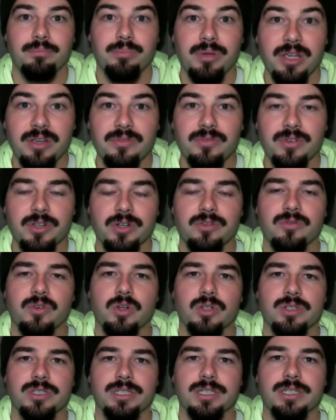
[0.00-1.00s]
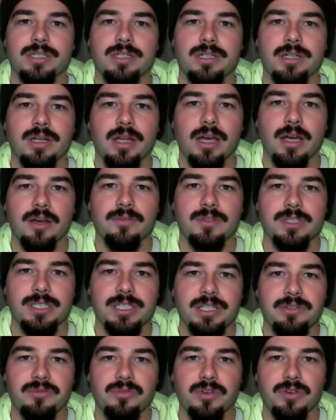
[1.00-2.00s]
beefier version of a
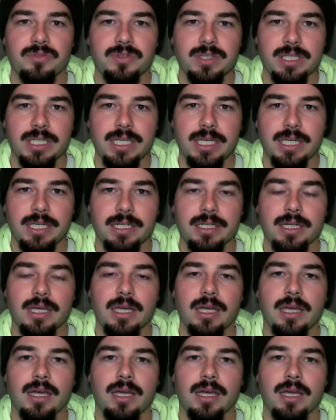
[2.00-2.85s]
C15.